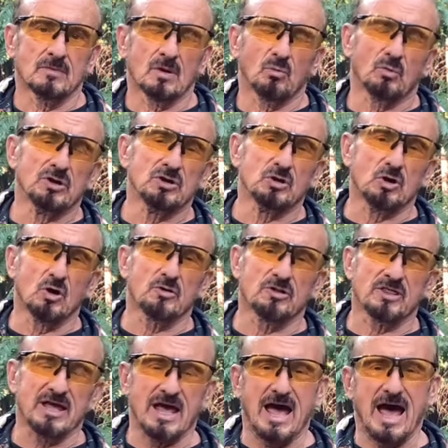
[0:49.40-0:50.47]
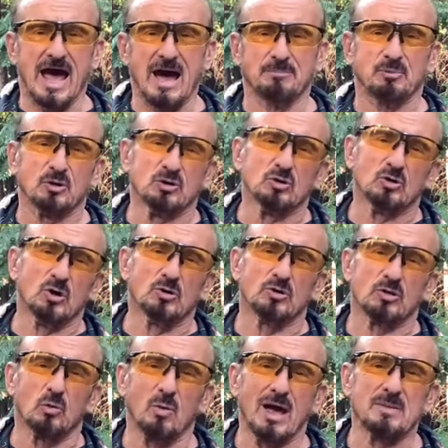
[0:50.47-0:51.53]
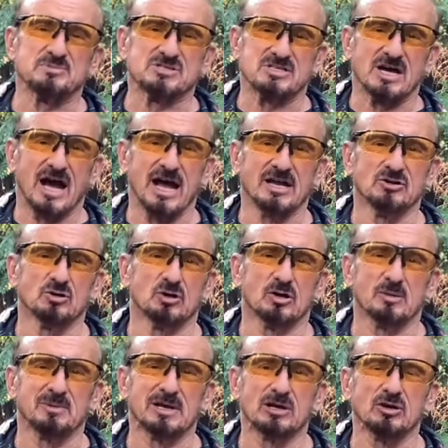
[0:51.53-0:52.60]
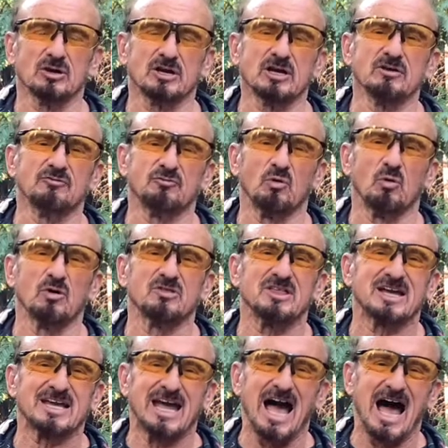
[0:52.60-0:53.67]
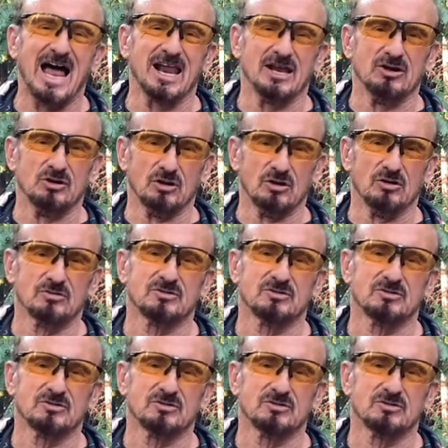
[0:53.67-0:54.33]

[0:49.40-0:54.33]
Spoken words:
When you go to the app or you go to the website, you're going to be looking for the calendar.